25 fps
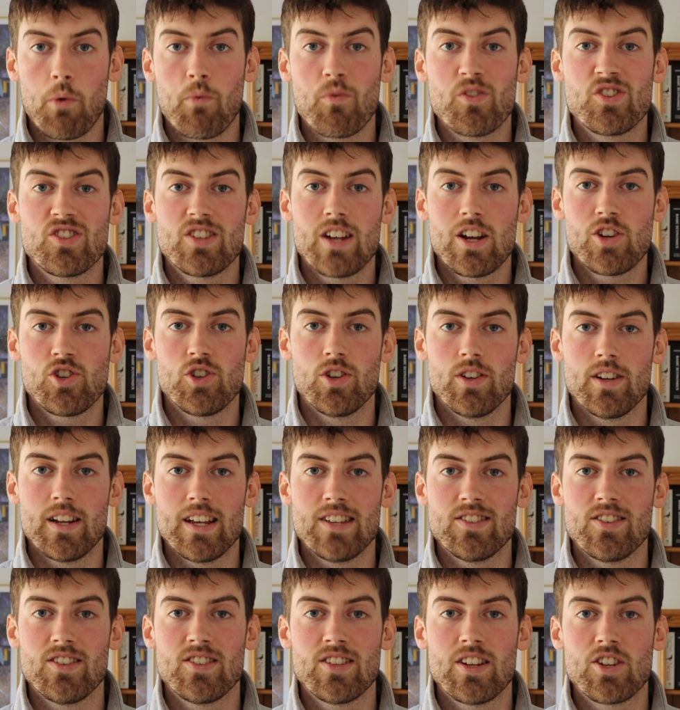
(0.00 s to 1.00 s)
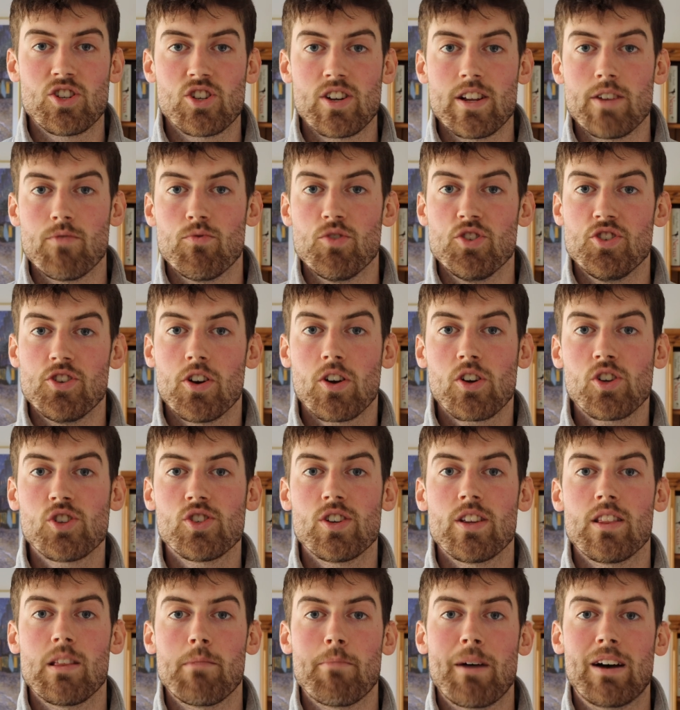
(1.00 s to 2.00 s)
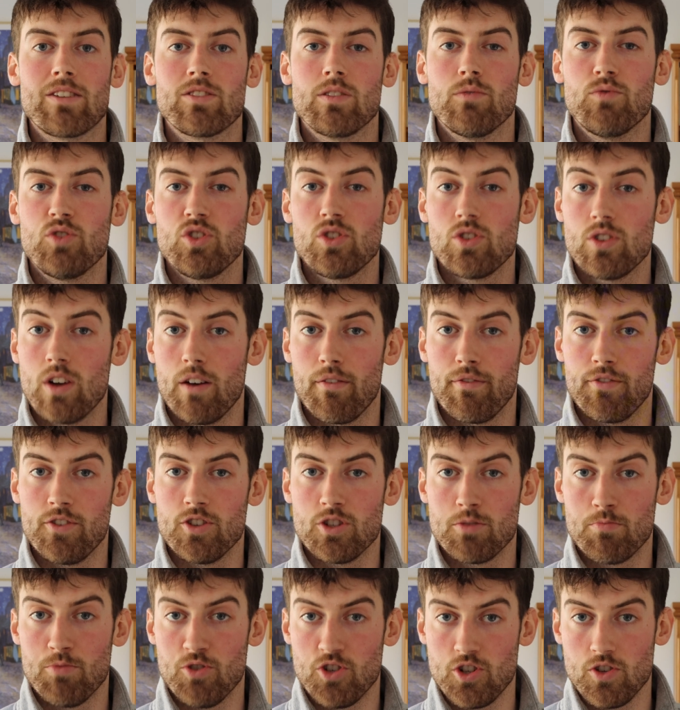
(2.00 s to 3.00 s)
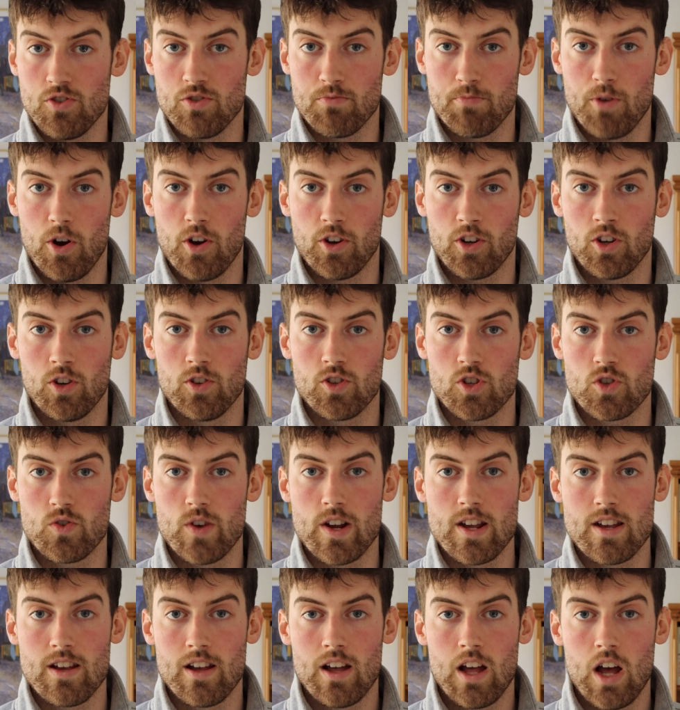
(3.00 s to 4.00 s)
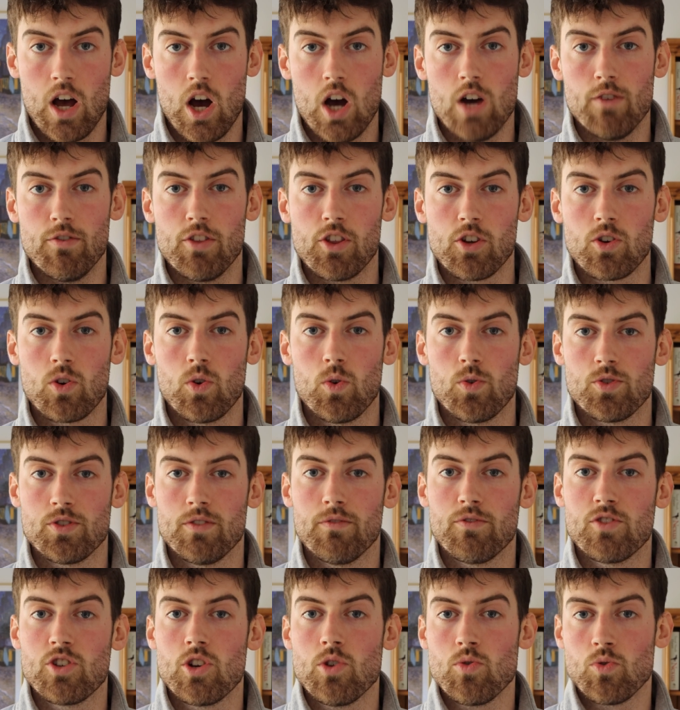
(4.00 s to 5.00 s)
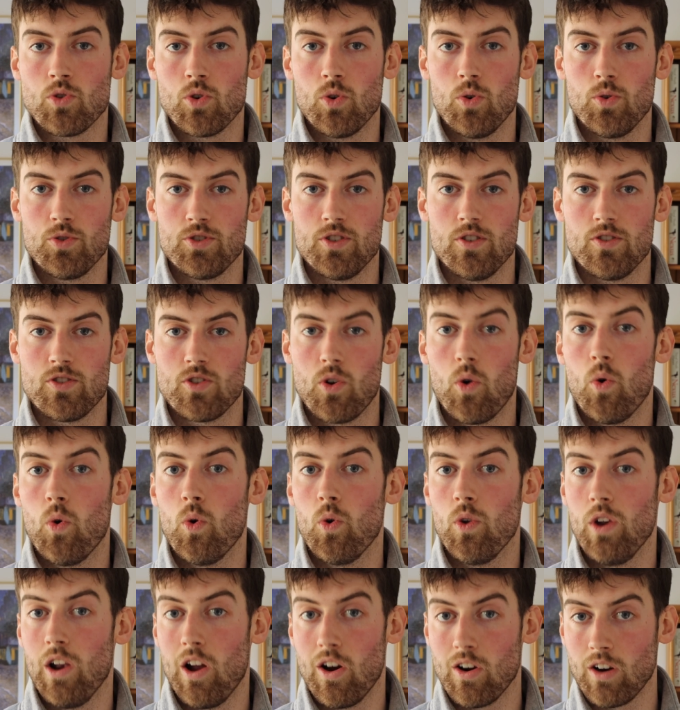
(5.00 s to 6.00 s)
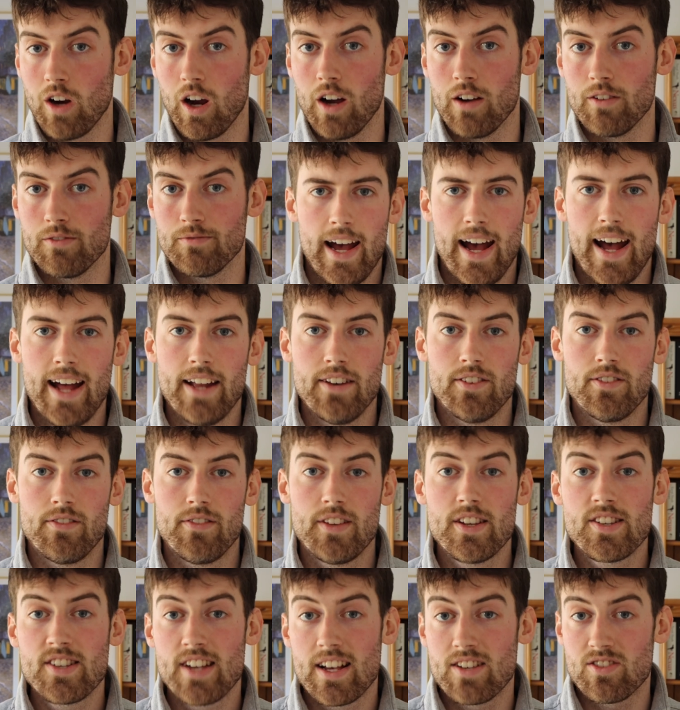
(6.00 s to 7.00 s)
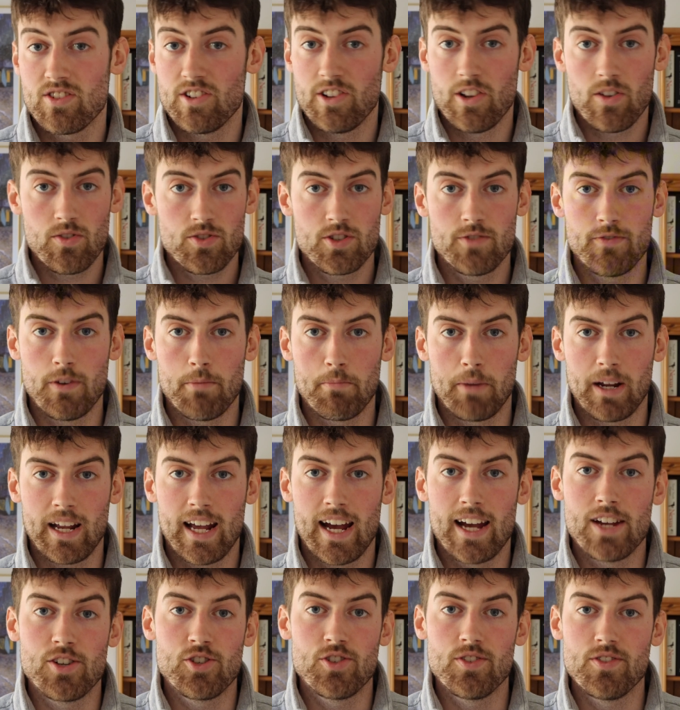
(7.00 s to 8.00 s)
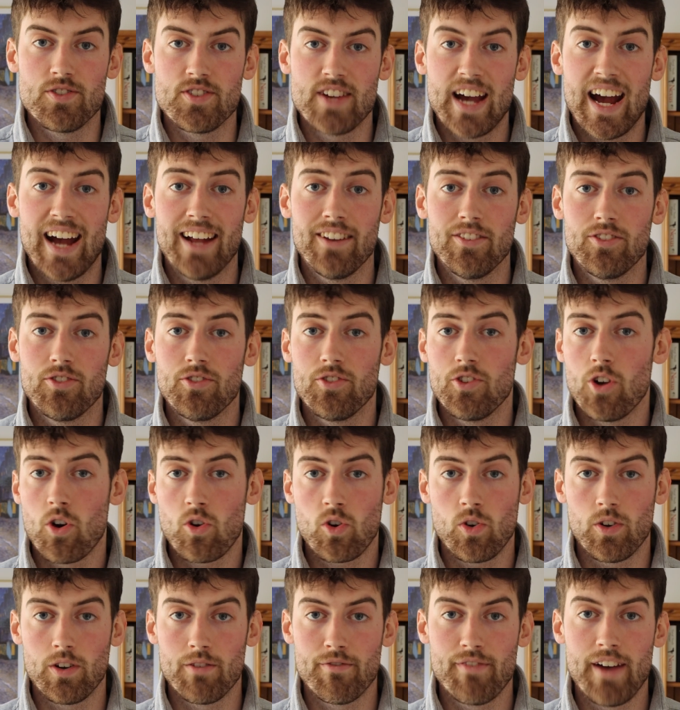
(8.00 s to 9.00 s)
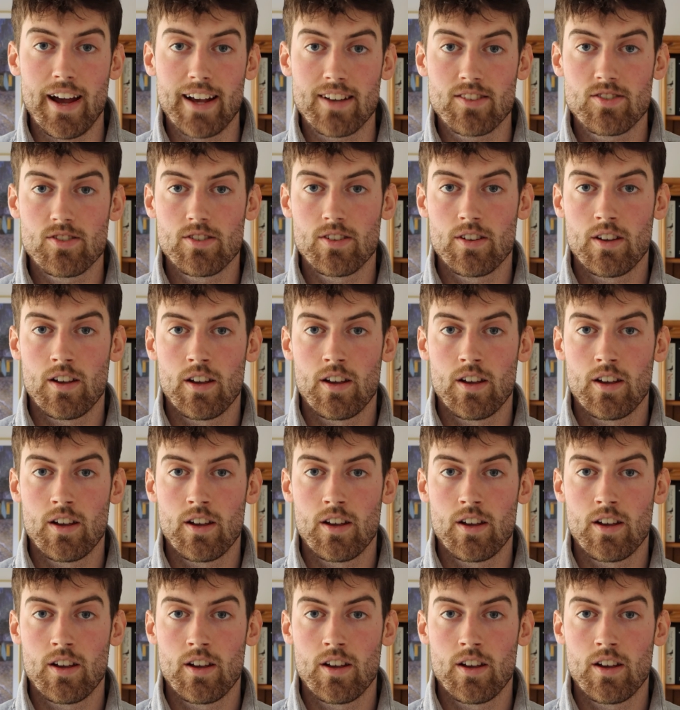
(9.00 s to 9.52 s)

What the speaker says: a recession is essentially a reduction in the amount of stuff that's produced by a country over the course of 2 quarters or longer. And this has lots of implications and knock-on effects.